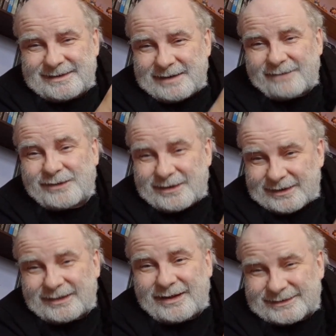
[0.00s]
I've got a
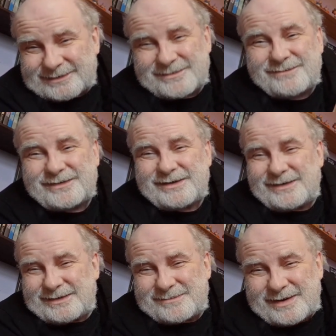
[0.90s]
lot to review
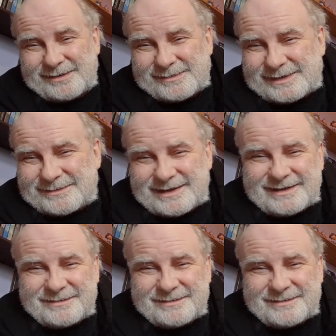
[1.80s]
at the moment.